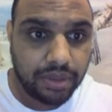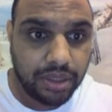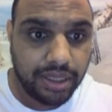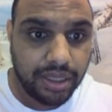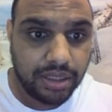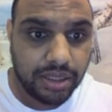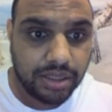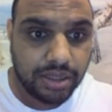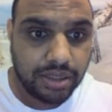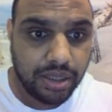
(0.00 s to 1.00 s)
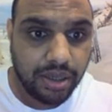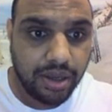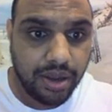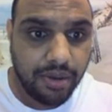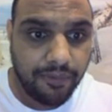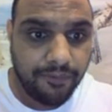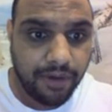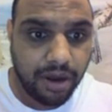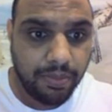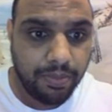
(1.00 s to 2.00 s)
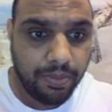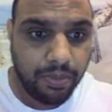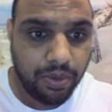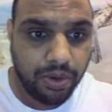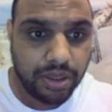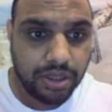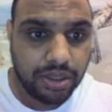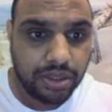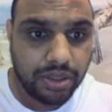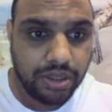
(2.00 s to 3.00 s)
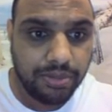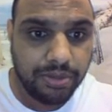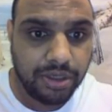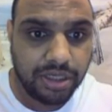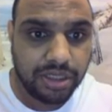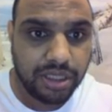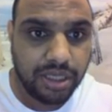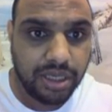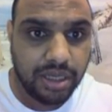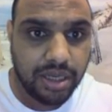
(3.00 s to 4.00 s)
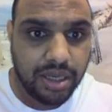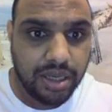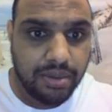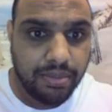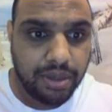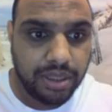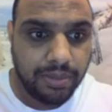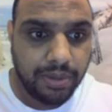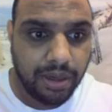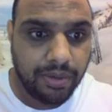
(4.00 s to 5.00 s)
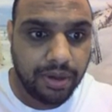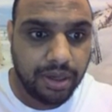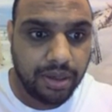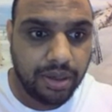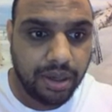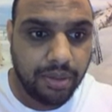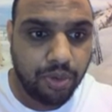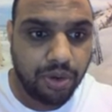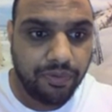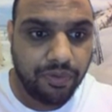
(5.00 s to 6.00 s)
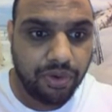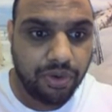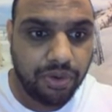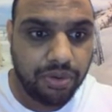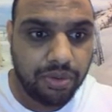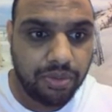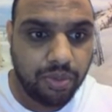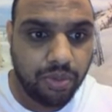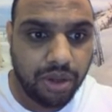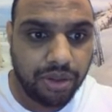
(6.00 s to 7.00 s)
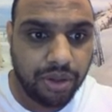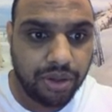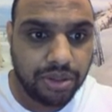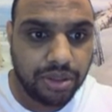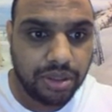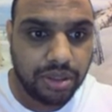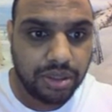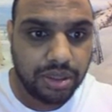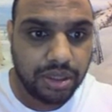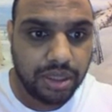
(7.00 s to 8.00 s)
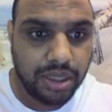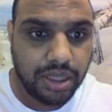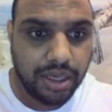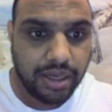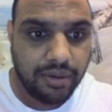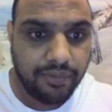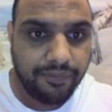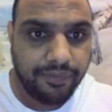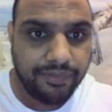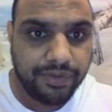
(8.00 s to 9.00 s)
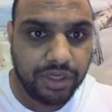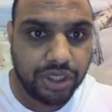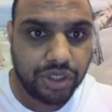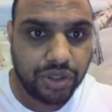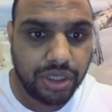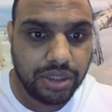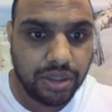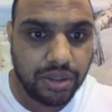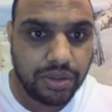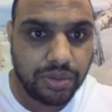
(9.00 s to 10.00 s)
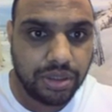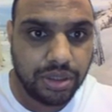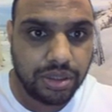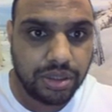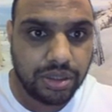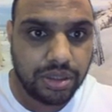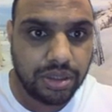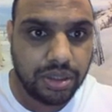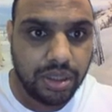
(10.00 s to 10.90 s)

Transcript: Clearly this 5.2 BTC multiplied by, I bought it for 1050 Australian dollars, which is,